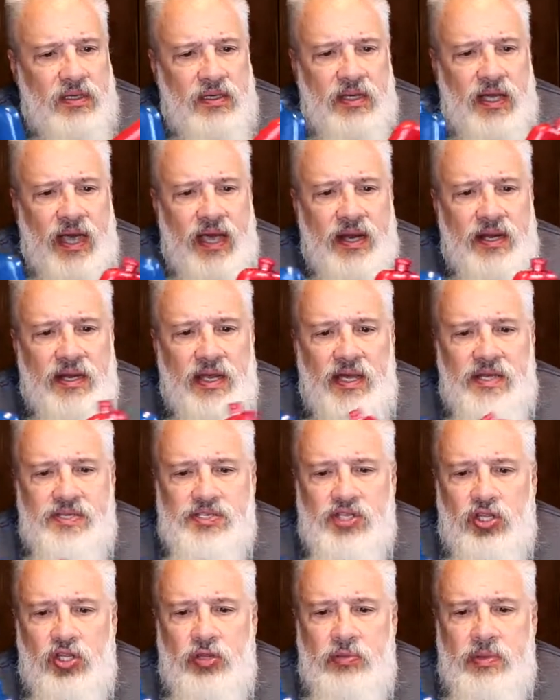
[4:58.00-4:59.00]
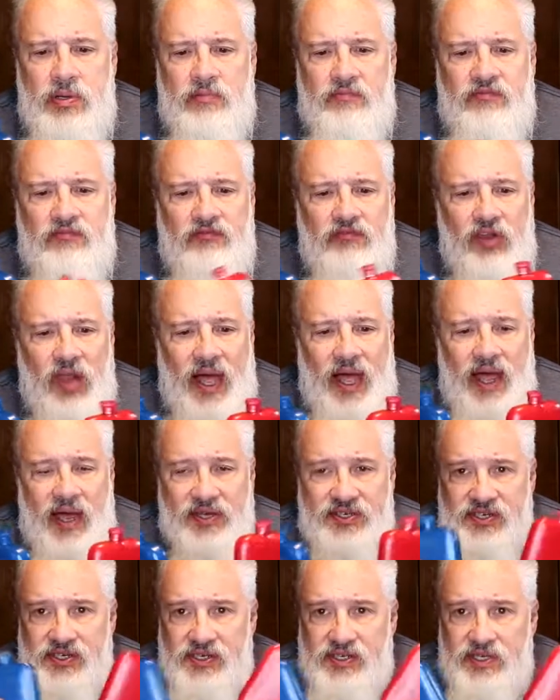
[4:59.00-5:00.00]
anodized aluminum
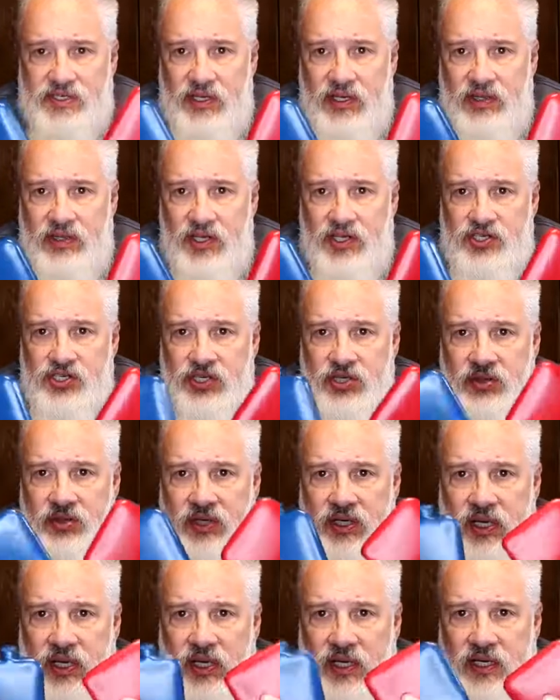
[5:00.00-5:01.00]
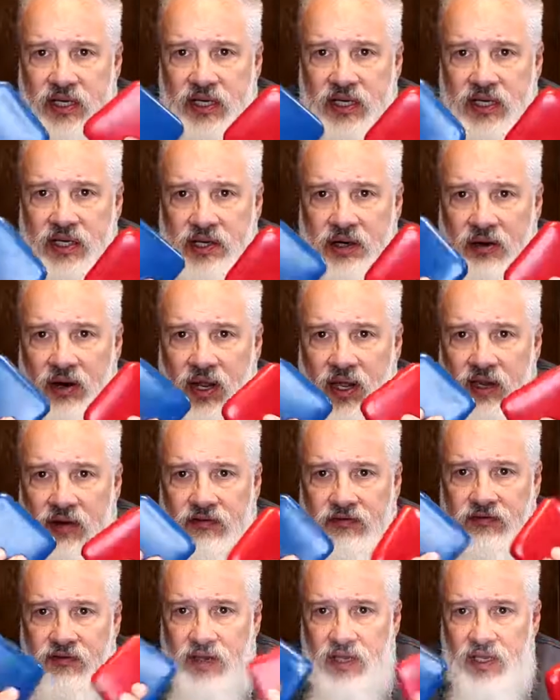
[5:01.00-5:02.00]
flasks that you can
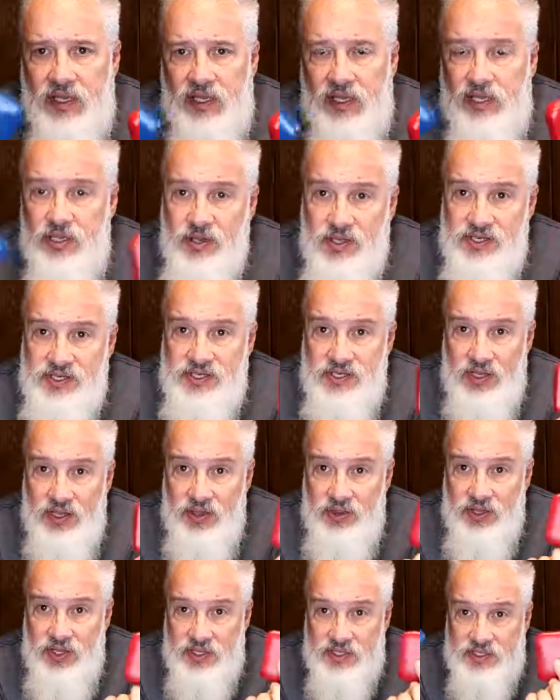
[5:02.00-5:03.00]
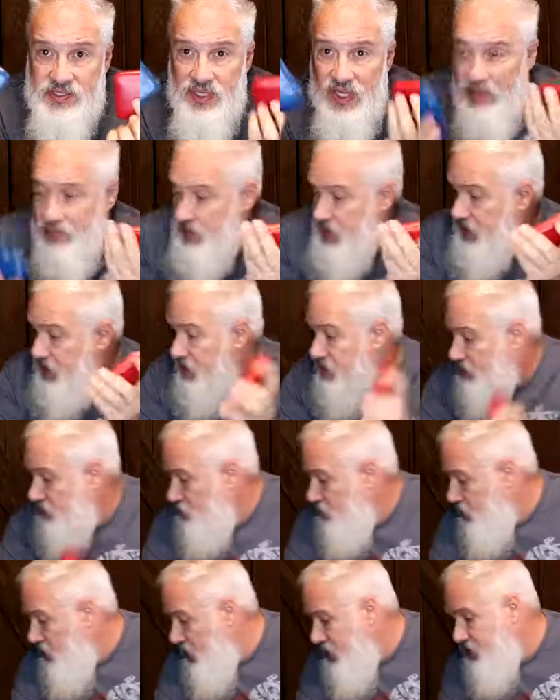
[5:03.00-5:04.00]
engrave. You can sell these. I mean,
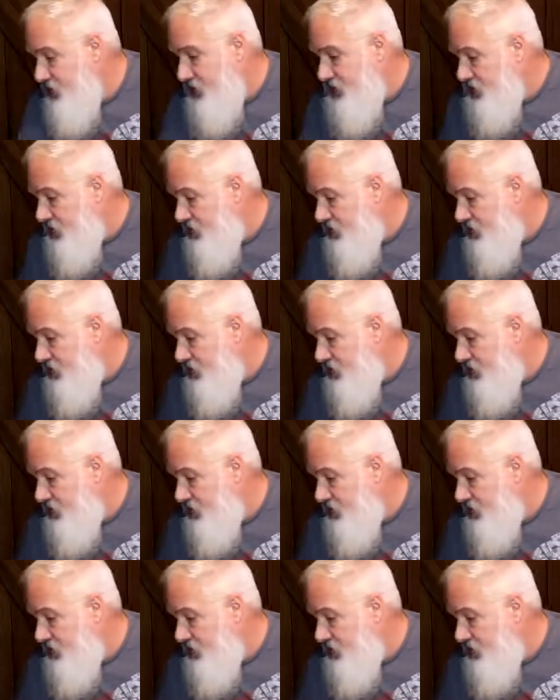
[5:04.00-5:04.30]
really, there's